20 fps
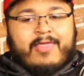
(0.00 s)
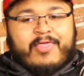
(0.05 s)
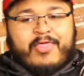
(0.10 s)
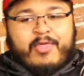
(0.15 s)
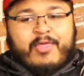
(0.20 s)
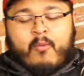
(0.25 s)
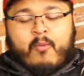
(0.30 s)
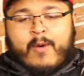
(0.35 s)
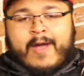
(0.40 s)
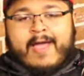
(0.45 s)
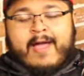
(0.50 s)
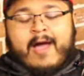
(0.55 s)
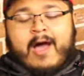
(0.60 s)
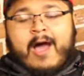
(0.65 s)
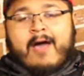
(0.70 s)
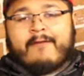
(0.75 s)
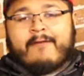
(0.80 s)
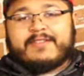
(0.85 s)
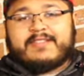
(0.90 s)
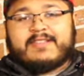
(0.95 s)
the way,
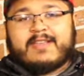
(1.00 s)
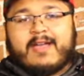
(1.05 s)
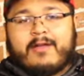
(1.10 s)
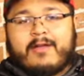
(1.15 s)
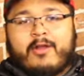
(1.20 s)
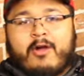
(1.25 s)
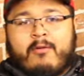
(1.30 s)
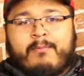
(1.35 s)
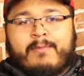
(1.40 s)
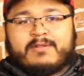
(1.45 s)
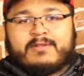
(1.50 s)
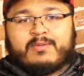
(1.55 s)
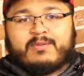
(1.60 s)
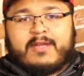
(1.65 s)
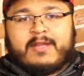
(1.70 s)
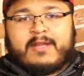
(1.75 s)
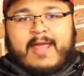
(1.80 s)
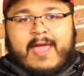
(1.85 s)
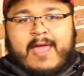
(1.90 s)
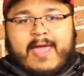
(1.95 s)
obviously, I know
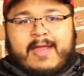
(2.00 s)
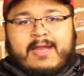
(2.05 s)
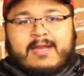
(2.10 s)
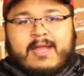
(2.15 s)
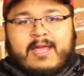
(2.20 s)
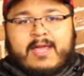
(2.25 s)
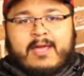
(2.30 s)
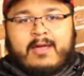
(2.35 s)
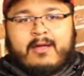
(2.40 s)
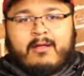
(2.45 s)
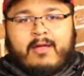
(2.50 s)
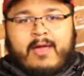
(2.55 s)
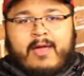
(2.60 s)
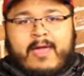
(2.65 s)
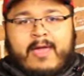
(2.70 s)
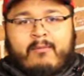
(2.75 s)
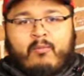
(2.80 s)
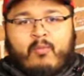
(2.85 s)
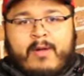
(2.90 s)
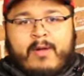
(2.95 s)
between Aiden Hill
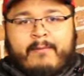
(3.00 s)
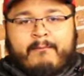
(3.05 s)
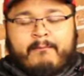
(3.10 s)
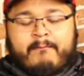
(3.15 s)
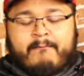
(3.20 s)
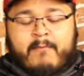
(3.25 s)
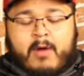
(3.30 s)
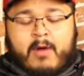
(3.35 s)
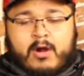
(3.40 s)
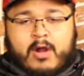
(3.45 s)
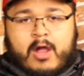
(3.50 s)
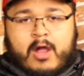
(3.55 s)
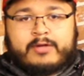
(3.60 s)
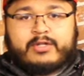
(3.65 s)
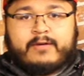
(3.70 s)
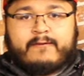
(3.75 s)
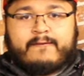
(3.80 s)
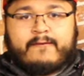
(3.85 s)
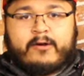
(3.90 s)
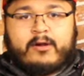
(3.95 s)
and when
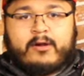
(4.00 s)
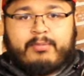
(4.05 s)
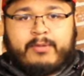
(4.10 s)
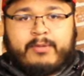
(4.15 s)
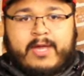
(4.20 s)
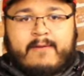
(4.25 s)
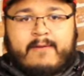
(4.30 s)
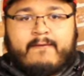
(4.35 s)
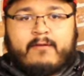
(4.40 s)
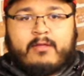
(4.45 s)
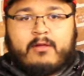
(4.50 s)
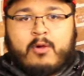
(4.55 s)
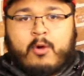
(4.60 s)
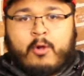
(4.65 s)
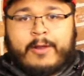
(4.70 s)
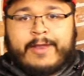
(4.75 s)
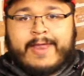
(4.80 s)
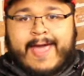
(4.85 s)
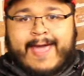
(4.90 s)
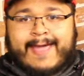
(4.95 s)
Marc-Andre Fleury played for the
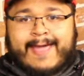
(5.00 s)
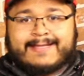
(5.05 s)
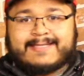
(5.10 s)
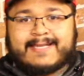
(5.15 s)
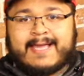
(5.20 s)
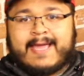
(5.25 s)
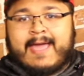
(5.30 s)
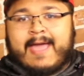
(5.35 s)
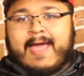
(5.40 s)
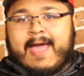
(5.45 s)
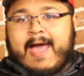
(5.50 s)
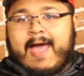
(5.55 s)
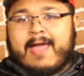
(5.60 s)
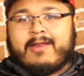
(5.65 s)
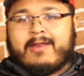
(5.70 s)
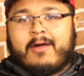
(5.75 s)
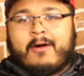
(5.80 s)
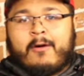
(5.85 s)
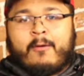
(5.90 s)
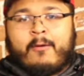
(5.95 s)
Golden Knights,
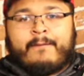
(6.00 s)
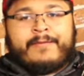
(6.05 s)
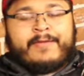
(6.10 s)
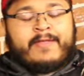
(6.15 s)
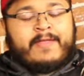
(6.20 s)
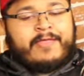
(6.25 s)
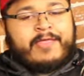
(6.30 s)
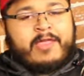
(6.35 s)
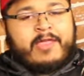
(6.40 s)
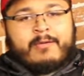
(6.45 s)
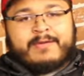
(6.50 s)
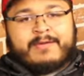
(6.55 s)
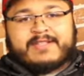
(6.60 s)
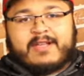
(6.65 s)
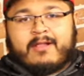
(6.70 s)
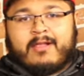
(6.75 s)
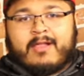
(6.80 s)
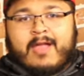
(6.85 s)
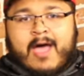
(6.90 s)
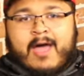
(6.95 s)
I know there was a
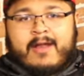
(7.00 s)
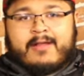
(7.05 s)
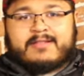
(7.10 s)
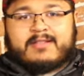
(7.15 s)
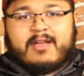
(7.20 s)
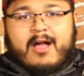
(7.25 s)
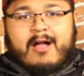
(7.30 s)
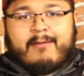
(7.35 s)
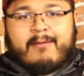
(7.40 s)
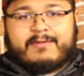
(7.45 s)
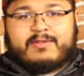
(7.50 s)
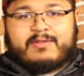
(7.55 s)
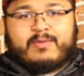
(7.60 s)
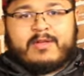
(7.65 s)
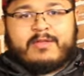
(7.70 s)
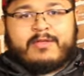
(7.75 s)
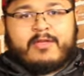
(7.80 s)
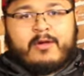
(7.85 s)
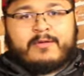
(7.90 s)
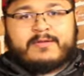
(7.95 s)
lot of talk
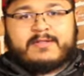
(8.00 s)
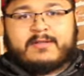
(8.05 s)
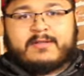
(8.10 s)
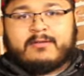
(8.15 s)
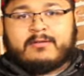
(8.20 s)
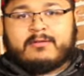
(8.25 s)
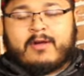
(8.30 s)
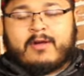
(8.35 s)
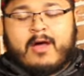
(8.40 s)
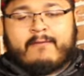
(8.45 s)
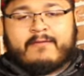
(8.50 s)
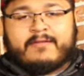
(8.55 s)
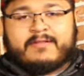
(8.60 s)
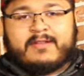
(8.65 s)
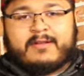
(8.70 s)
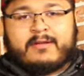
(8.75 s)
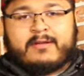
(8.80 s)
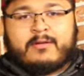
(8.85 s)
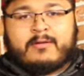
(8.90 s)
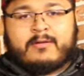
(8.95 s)
between those two.
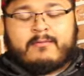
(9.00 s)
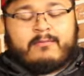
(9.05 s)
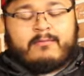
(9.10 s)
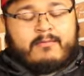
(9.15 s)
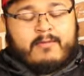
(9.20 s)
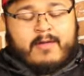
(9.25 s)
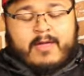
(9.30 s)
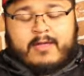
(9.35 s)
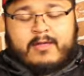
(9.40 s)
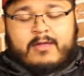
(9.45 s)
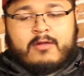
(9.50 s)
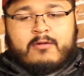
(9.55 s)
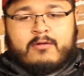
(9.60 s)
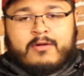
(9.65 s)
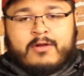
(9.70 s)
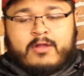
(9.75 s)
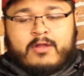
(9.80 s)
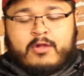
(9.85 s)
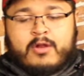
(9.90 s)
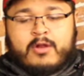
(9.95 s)
Obviously,
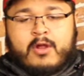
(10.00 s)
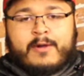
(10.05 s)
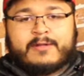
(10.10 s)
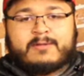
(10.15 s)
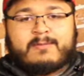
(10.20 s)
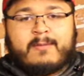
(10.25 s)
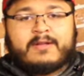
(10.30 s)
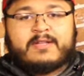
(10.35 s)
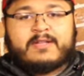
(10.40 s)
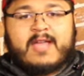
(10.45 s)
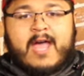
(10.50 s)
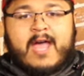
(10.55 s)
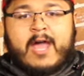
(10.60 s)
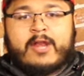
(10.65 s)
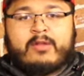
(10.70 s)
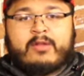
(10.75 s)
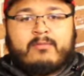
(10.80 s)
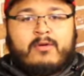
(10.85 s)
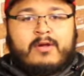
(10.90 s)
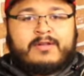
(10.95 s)
you know as much as I
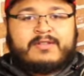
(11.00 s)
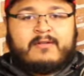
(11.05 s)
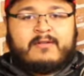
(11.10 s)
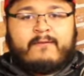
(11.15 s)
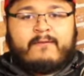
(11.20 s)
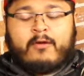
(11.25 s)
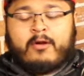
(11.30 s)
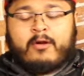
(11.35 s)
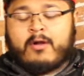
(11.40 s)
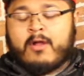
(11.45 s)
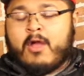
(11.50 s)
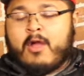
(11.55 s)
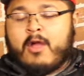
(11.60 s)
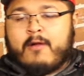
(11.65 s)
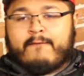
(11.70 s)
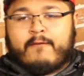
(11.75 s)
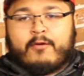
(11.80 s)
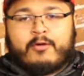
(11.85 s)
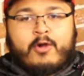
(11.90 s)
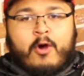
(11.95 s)
do, Marissa, for
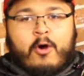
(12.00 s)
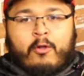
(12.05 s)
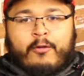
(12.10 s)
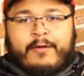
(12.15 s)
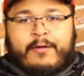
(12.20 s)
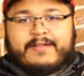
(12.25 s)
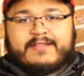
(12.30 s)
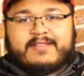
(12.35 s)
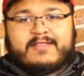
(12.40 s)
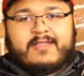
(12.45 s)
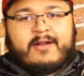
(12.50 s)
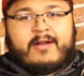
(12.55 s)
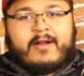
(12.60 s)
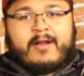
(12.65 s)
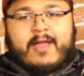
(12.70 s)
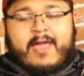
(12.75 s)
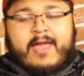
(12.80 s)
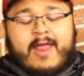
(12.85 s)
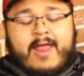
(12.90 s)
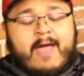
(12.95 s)
goalies there
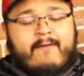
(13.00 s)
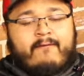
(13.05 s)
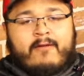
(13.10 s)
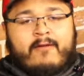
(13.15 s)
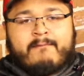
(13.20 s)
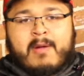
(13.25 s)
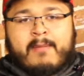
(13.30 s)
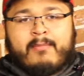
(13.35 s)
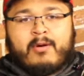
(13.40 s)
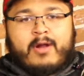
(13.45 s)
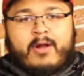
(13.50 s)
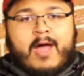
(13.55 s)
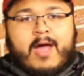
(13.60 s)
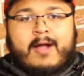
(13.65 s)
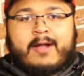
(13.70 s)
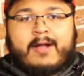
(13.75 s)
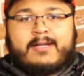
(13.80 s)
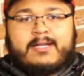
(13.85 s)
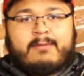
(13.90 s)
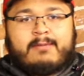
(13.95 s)
and every member on a
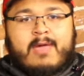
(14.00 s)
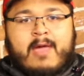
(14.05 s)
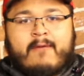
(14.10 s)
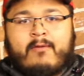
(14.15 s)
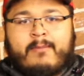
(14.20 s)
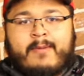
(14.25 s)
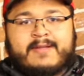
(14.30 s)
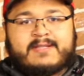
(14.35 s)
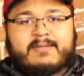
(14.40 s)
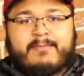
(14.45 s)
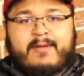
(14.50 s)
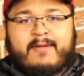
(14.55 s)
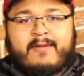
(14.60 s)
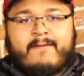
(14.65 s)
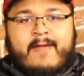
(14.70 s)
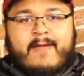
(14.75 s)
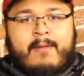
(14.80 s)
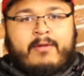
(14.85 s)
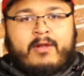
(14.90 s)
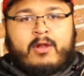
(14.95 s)
hockey team, everybody's a big
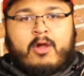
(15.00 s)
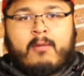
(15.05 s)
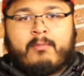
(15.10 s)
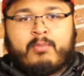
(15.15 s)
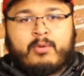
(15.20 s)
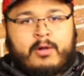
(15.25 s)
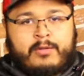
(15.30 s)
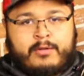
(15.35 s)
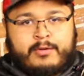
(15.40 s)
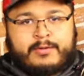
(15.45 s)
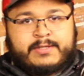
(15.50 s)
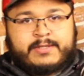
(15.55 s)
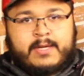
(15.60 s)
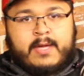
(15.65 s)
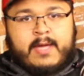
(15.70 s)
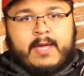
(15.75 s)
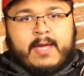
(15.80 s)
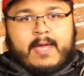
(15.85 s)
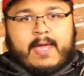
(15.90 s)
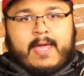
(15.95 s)
family and all brothers.
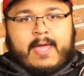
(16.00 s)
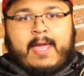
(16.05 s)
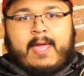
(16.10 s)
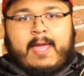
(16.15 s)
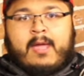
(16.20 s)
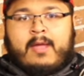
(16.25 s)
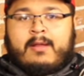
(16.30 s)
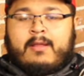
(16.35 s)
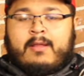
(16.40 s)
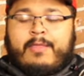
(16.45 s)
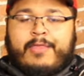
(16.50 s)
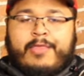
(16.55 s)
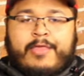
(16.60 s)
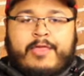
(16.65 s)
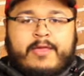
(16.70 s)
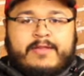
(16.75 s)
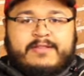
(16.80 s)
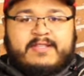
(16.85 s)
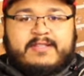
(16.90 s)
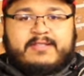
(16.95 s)
And
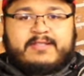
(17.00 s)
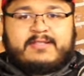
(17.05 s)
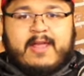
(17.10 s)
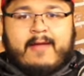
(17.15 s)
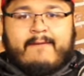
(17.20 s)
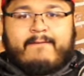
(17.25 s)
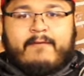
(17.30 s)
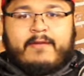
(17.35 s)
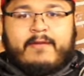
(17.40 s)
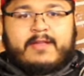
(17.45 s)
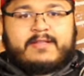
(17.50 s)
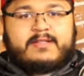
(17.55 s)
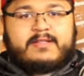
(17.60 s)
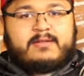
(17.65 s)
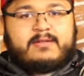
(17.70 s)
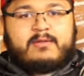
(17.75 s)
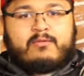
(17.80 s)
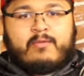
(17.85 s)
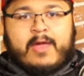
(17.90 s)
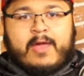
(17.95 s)
this is definitely a
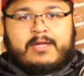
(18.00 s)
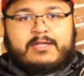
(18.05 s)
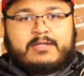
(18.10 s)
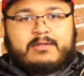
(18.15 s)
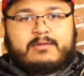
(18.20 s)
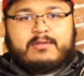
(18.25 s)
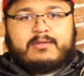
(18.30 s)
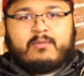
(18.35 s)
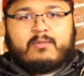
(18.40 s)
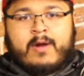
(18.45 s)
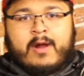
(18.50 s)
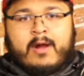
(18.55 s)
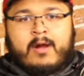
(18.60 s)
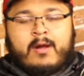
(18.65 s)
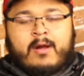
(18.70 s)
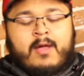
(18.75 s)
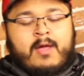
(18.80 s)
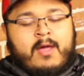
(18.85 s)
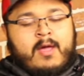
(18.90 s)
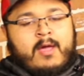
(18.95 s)
situation to
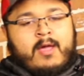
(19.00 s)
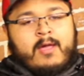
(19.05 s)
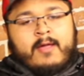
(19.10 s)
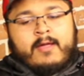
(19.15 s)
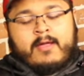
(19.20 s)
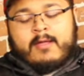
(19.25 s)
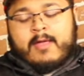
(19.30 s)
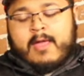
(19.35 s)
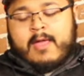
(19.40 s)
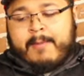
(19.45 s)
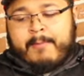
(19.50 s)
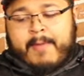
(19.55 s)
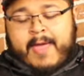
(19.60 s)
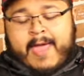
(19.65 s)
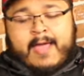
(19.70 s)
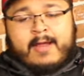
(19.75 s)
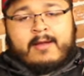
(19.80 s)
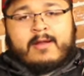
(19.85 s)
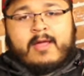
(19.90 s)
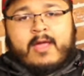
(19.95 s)
where
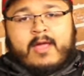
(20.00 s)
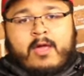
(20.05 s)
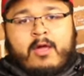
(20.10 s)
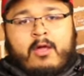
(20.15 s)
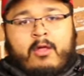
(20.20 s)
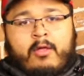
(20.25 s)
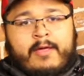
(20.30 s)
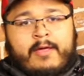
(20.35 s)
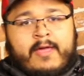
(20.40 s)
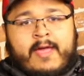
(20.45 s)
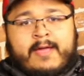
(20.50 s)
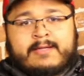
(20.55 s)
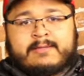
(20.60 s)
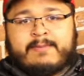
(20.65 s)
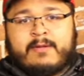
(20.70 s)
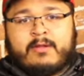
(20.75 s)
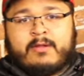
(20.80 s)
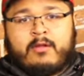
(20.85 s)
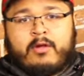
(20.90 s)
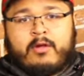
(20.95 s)
Aiden Hill has
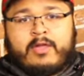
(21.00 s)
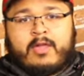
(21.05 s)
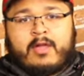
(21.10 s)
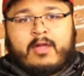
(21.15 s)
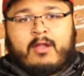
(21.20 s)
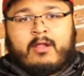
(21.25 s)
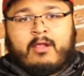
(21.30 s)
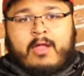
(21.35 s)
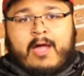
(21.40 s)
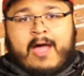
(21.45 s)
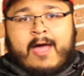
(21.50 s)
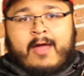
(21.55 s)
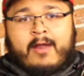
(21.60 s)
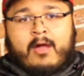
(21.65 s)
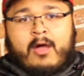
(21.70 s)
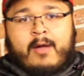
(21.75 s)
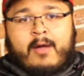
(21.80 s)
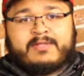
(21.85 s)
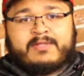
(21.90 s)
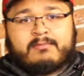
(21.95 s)
been looking a lot
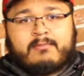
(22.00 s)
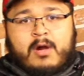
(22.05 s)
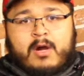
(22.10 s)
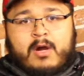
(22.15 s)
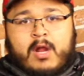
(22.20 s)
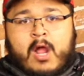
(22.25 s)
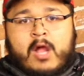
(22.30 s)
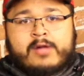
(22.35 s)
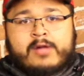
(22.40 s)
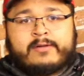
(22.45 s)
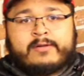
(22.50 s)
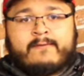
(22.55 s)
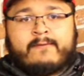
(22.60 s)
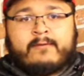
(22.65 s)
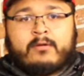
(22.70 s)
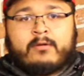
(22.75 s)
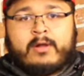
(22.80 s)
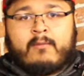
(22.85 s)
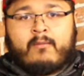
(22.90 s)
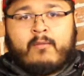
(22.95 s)
up to Marc-Andre
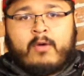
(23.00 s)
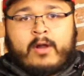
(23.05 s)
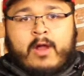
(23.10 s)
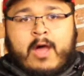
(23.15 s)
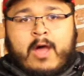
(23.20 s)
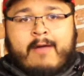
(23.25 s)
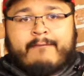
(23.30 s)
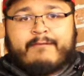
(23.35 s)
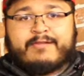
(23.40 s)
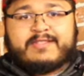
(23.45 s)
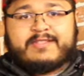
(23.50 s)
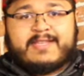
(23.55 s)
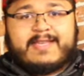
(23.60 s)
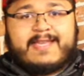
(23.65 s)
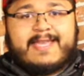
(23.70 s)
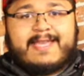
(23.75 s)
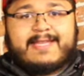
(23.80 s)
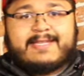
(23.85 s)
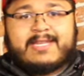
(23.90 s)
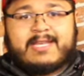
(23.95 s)
Fleury and what obviously
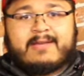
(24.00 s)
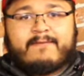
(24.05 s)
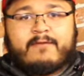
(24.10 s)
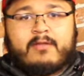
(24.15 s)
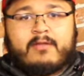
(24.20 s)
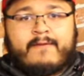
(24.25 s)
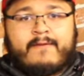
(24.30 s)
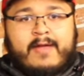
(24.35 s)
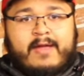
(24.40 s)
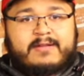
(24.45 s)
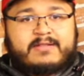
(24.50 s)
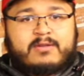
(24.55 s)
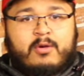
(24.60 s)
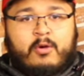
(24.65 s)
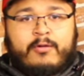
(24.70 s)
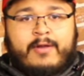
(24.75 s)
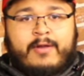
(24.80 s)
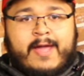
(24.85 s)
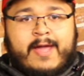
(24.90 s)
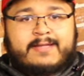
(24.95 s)
he did for the Vegas
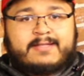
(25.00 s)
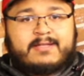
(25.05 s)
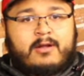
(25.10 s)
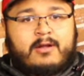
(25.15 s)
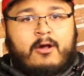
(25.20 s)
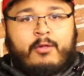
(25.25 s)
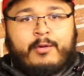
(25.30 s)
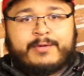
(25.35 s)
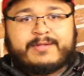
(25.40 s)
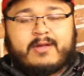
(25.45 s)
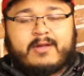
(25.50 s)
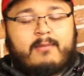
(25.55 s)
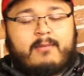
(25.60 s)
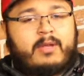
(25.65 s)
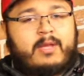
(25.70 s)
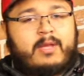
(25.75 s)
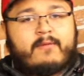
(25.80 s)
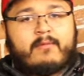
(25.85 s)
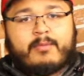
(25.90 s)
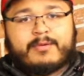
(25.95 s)
Golden Knights and all those
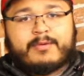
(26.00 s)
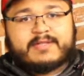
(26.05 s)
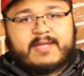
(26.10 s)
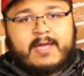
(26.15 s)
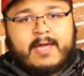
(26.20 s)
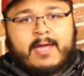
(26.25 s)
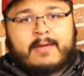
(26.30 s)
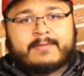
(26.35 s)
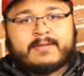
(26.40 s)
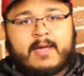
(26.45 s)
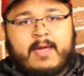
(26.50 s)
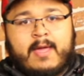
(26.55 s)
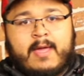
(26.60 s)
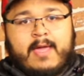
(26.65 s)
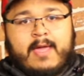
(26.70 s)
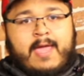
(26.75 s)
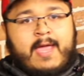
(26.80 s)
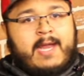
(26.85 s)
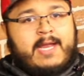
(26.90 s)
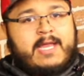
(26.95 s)
unbelievable saves,
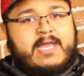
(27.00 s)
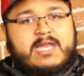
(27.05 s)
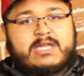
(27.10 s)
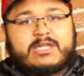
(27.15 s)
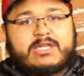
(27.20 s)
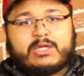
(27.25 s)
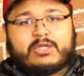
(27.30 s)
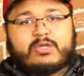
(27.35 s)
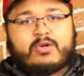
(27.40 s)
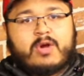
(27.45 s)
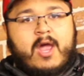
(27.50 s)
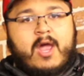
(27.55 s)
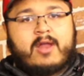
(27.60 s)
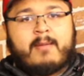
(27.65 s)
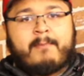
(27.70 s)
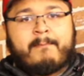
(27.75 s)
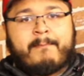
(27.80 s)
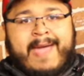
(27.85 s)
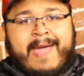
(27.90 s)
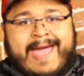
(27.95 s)
and he's just trying
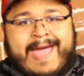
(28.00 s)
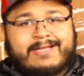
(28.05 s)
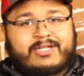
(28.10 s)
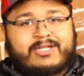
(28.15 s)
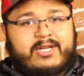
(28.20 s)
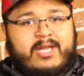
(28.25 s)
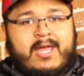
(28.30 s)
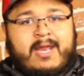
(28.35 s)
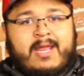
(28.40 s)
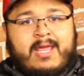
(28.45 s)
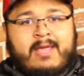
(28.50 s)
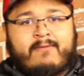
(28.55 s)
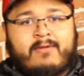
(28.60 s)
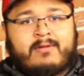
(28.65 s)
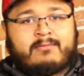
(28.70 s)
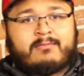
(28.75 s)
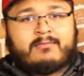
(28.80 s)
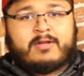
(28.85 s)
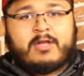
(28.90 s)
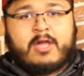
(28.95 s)
to match and
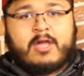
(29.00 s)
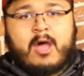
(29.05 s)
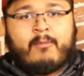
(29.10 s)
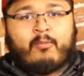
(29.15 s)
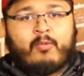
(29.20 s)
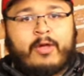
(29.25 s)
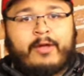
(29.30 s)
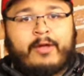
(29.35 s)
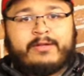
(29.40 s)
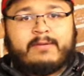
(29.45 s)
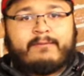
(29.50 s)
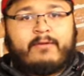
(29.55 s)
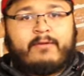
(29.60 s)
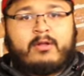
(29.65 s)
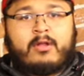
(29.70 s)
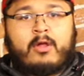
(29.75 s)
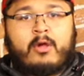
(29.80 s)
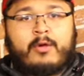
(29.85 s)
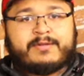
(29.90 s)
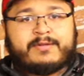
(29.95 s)
even come relatively
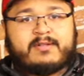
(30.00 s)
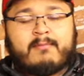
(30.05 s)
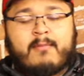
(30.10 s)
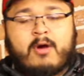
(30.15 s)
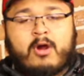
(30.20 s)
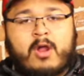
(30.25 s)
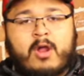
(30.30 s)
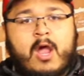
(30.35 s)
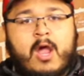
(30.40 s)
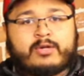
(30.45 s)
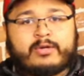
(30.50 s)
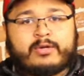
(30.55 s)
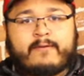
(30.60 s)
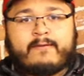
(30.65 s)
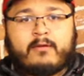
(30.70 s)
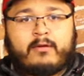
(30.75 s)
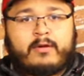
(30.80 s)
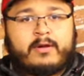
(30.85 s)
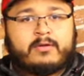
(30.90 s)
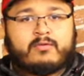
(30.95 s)
close to Marc-Andre
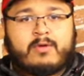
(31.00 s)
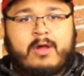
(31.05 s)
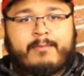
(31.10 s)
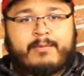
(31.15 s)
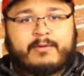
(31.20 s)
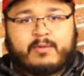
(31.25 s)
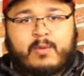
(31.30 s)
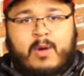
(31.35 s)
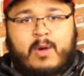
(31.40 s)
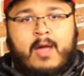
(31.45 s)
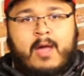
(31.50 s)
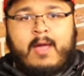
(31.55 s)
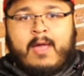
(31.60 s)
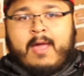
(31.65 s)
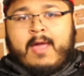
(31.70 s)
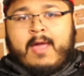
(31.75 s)
Fleury's repertoire.